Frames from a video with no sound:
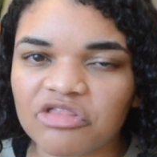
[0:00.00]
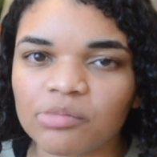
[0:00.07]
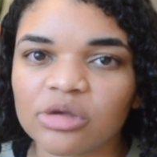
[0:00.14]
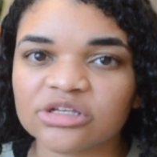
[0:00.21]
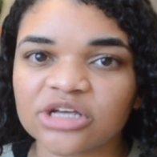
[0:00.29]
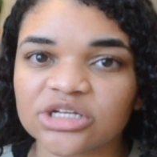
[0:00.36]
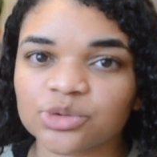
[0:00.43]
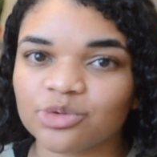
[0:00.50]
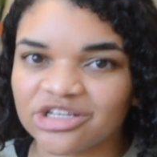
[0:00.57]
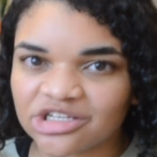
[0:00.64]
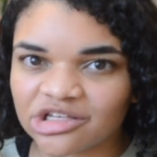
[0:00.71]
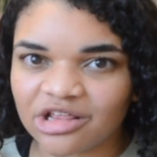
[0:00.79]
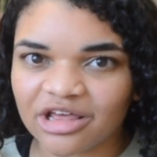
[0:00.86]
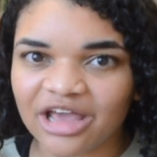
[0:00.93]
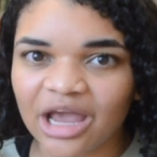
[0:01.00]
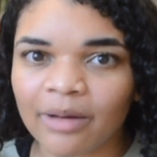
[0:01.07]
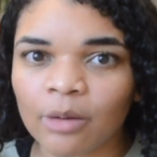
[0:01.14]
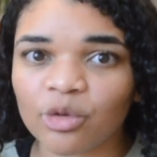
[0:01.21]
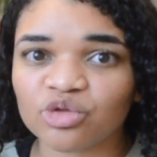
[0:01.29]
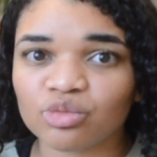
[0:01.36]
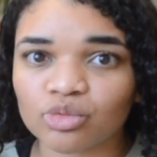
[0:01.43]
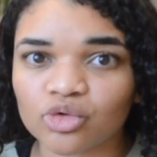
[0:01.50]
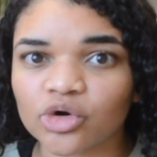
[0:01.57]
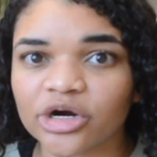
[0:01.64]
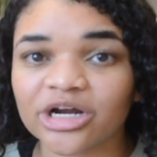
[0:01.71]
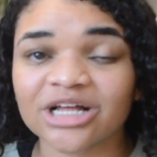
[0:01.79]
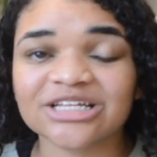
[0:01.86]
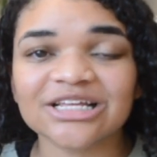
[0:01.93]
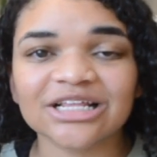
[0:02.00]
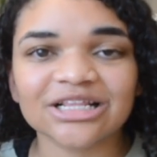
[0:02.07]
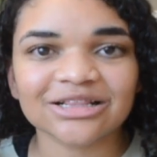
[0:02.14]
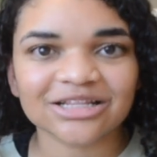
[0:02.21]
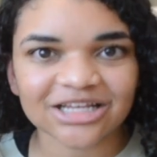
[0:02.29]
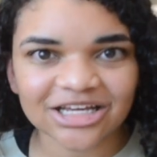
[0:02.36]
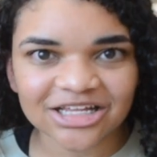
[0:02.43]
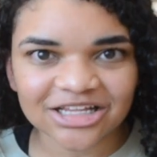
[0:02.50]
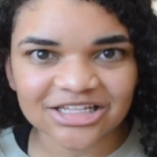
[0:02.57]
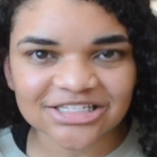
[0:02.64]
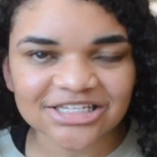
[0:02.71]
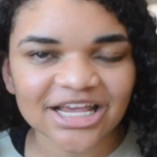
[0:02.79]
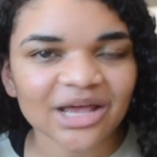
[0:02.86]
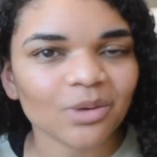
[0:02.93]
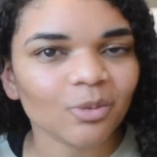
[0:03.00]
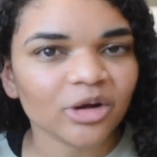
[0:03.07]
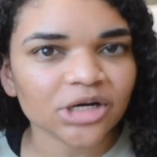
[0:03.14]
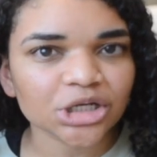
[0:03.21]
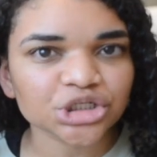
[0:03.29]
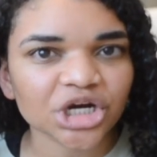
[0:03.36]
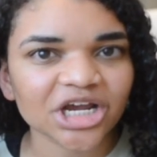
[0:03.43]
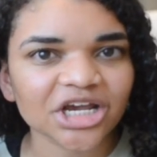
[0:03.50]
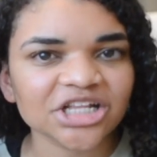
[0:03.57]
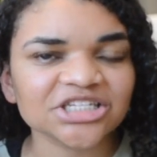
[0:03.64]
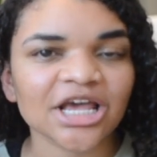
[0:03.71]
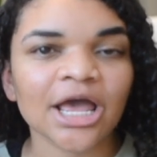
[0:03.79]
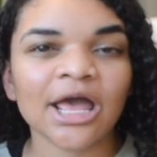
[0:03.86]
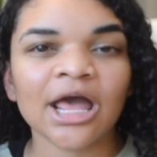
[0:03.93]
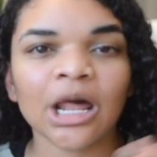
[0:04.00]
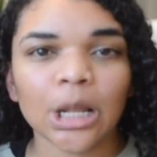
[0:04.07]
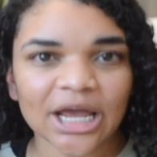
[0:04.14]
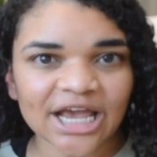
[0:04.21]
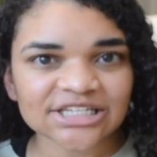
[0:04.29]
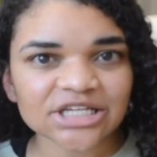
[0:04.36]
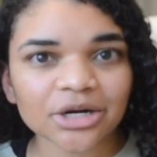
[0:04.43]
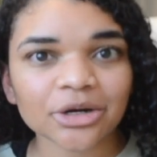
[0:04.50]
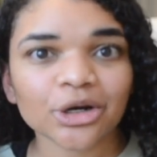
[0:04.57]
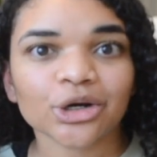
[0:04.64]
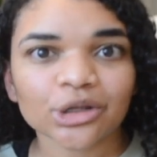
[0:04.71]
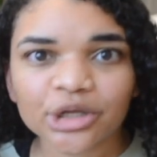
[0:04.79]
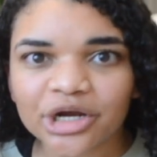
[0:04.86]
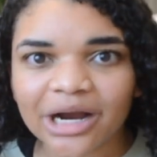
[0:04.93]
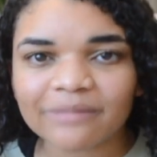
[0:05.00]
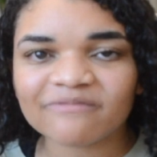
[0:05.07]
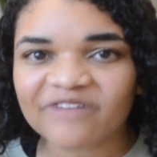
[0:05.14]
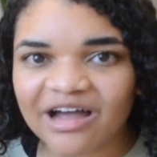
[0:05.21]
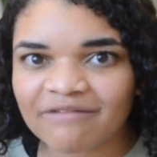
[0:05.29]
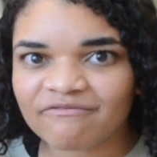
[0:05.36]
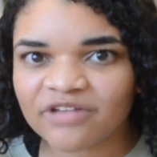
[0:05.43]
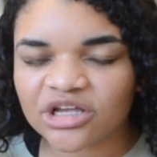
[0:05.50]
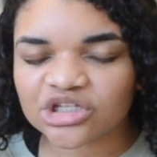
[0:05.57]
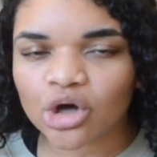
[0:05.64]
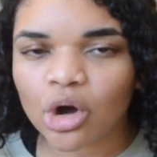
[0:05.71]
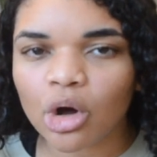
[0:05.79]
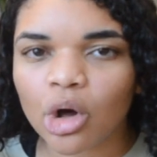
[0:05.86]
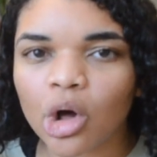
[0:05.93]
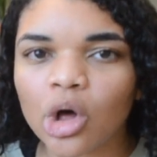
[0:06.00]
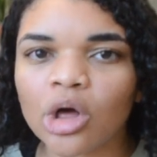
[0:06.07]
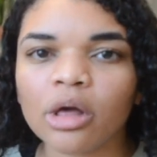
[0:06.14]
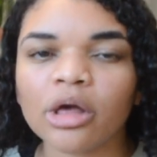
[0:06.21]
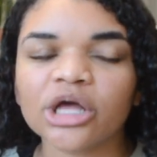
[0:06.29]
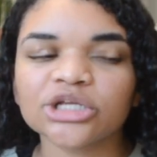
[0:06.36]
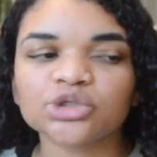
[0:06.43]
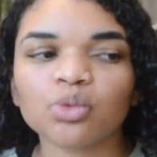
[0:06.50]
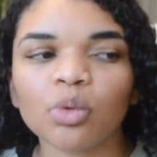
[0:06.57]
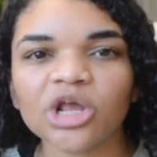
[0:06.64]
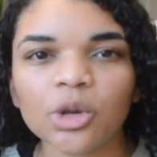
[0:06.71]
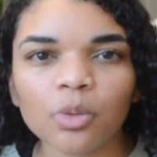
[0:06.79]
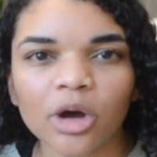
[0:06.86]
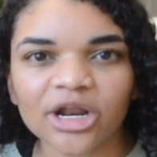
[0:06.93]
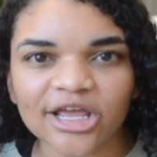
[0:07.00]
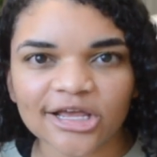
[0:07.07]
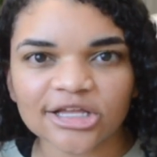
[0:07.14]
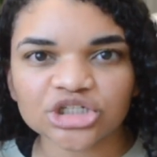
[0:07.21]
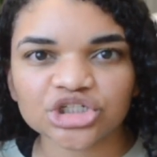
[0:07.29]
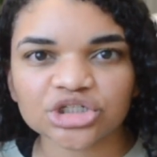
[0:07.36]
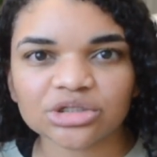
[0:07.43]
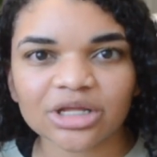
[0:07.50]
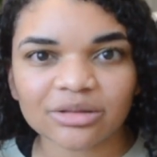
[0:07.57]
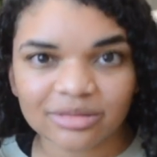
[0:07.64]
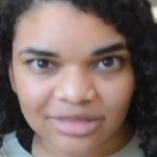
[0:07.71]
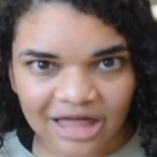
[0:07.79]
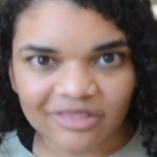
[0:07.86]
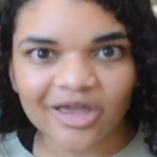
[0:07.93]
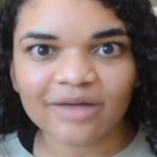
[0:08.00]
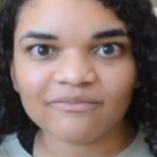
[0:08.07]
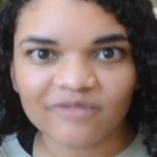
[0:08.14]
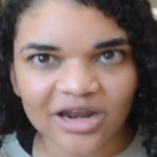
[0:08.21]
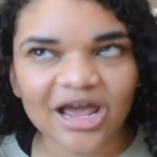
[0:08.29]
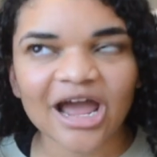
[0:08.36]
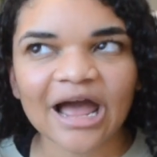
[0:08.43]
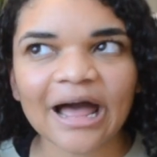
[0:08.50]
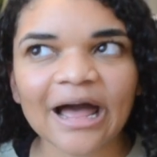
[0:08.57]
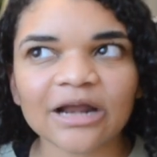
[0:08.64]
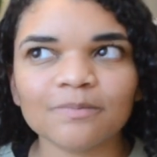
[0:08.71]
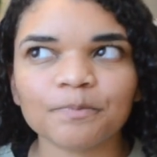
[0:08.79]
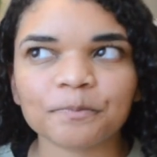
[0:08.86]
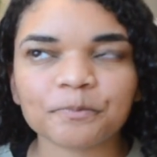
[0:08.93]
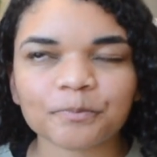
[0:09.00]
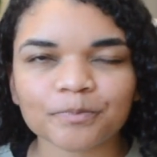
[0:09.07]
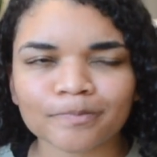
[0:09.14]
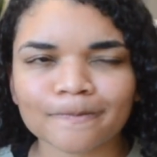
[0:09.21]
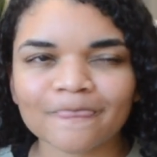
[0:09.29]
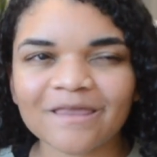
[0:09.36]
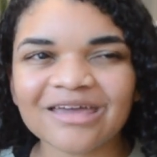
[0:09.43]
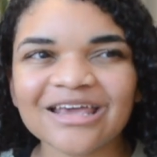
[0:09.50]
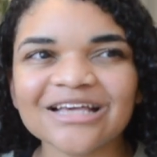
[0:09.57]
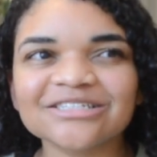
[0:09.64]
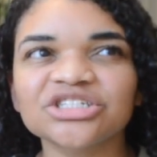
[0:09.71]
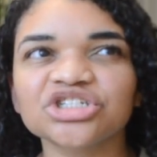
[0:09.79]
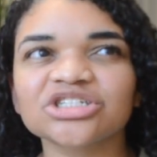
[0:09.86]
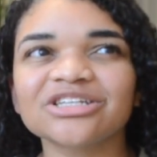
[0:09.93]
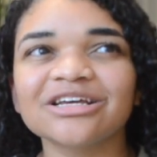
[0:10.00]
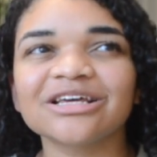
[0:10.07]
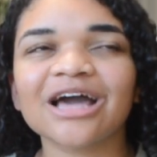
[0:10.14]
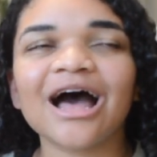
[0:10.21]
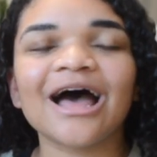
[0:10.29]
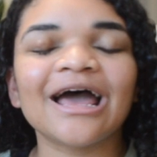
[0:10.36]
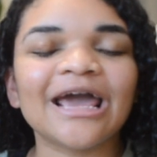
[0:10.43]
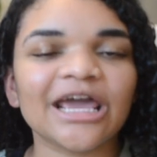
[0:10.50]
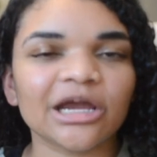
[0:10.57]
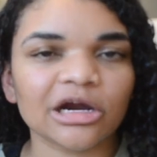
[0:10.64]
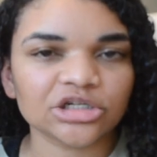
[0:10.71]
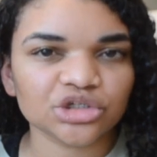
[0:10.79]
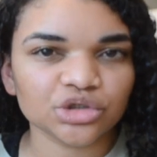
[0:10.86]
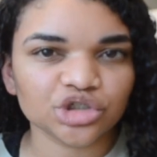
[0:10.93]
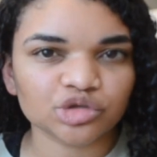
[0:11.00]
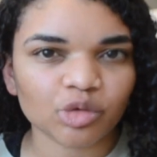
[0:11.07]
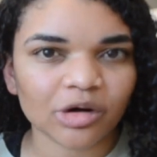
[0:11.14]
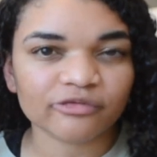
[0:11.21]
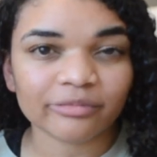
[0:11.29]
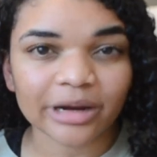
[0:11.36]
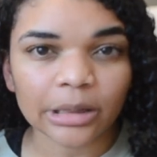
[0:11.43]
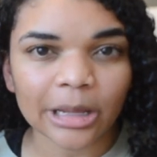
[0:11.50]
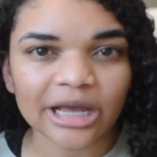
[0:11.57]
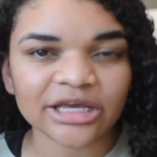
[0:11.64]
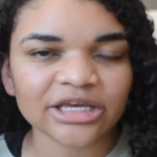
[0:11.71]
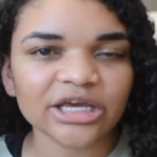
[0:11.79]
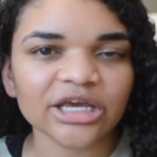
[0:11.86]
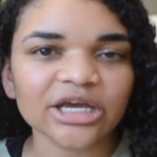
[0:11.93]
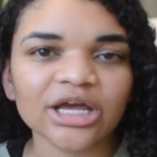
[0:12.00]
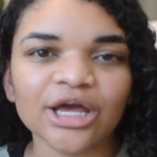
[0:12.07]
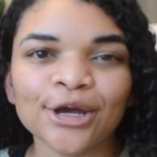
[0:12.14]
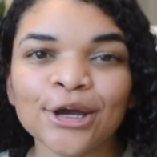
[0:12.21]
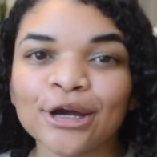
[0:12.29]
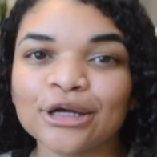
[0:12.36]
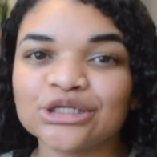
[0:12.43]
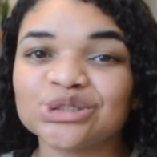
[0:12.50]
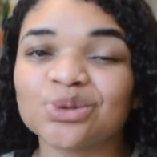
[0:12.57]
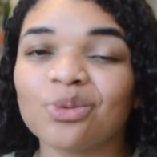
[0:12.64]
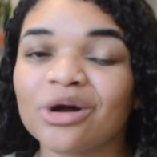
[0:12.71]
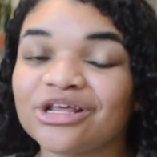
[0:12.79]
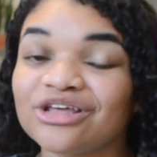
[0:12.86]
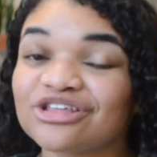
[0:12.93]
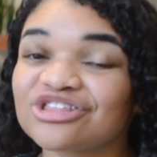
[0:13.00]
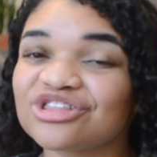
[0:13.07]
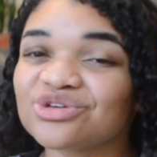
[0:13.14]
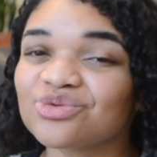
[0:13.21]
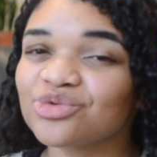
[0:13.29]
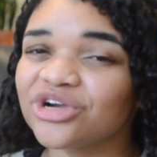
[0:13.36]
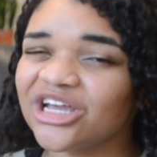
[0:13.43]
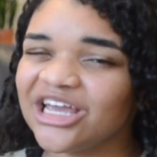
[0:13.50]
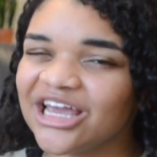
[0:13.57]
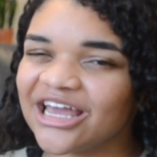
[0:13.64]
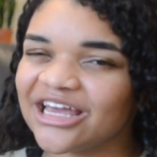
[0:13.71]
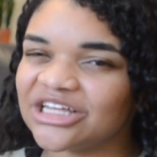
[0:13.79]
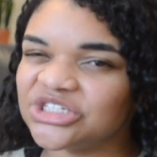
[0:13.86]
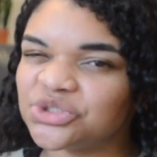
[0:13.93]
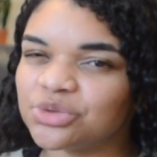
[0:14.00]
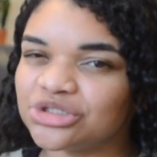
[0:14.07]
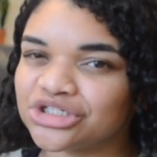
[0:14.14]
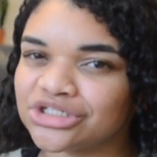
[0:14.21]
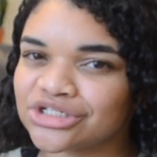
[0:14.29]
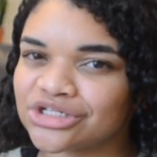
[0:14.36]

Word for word: them is because recently they came out with more lengths in Wunder Trains. Like I said earlier, I'm 5 feet tall. 21-inch that they've been had is just like a hair too short for my liking. 23-inch, which is